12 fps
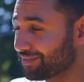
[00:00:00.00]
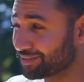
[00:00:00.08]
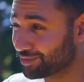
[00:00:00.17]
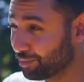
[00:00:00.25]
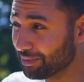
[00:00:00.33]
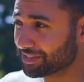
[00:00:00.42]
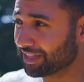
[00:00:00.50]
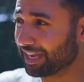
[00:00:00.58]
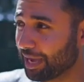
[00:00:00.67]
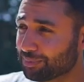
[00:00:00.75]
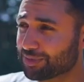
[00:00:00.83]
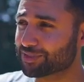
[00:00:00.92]
It's almost like
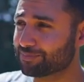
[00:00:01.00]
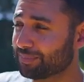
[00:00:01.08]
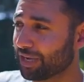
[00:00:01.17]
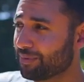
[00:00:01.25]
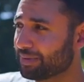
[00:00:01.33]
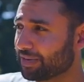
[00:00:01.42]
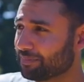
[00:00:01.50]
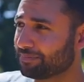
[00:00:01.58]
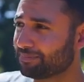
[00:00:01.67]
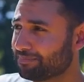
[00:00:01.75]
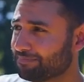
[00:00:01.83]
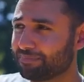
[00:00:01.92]
Apple's becoming a
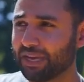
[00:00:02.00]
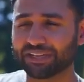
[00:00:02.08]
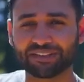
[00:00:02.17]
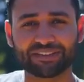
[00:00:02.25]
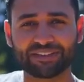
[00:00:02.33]
bank.